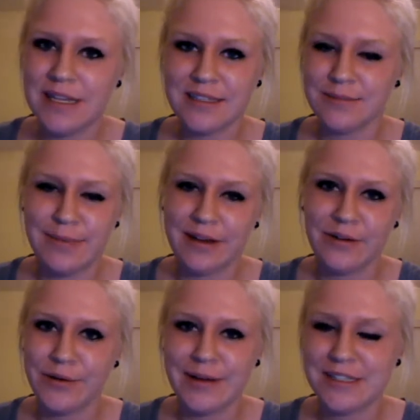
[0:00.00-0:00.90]
I don't
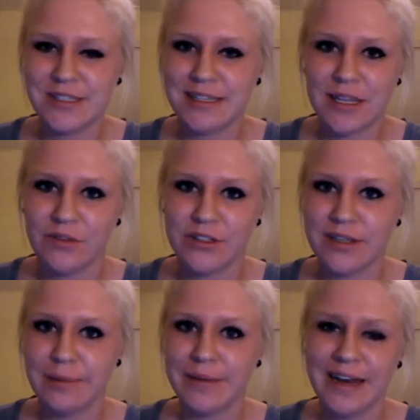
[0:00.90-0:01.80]
know, I just like to have a good
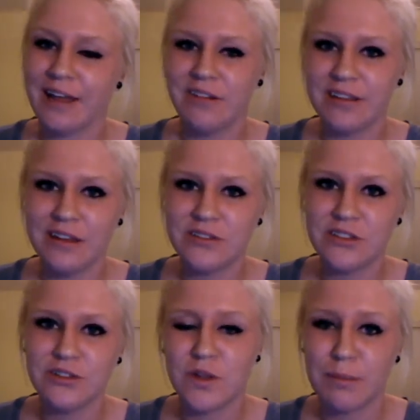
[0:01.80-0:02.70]
time. And I have nothing else
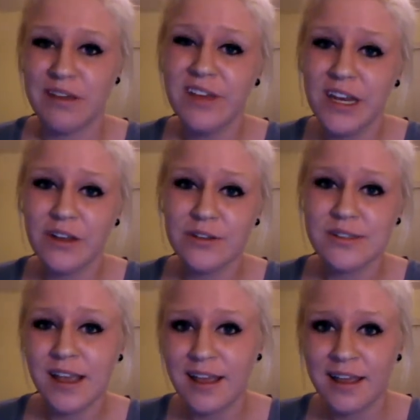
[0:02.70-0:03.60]
to do, so I make videos,
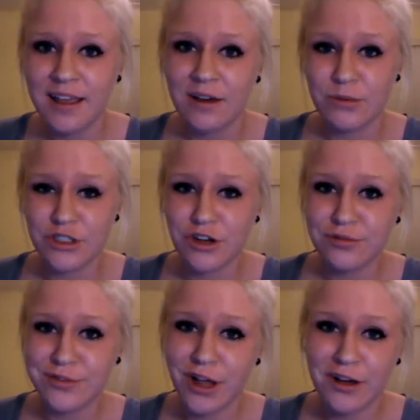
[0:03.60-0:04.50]
which are
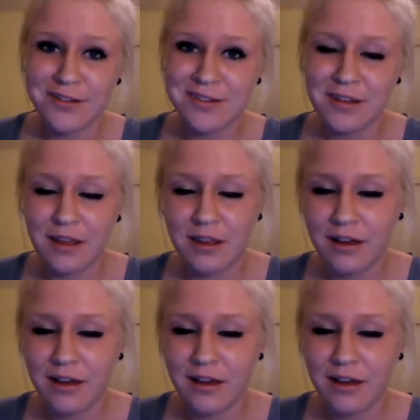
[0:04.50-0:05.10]
called vlogs.